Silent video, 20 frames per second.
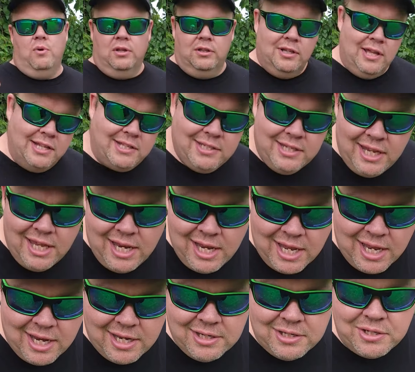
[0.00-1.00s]
Well, let's get
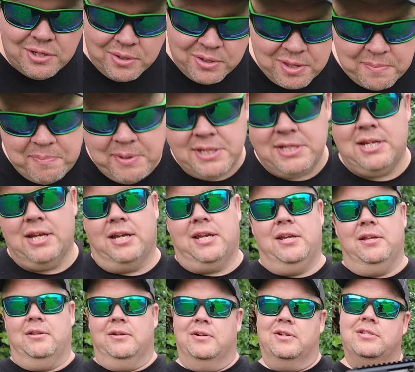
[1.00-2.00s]
into the
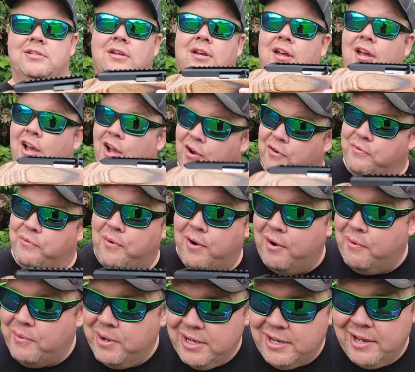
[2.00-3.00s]
particulars of
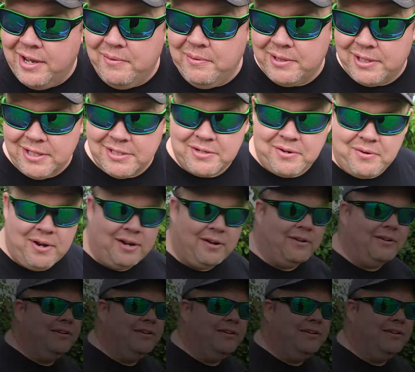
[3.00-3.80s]
what we did with this critter.